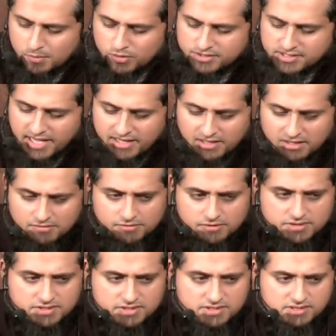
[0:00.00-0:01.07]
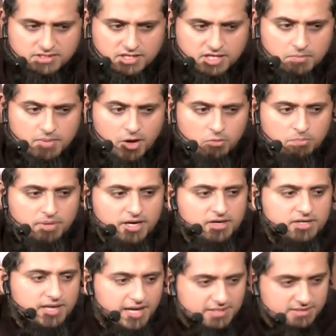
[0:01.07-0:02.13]
reciting verses about
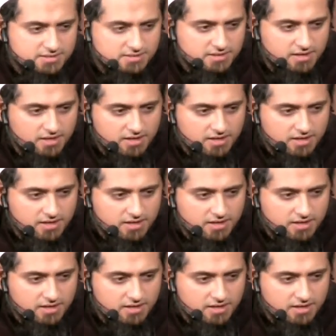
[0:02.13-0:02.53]
paradise,